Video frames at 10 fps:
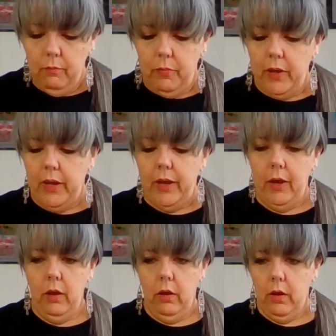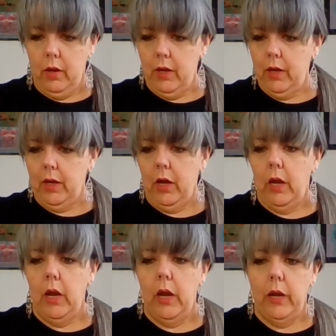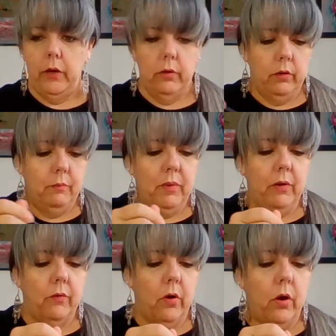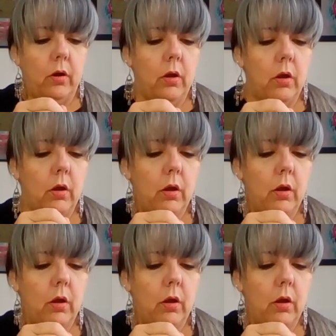but I could be wrong.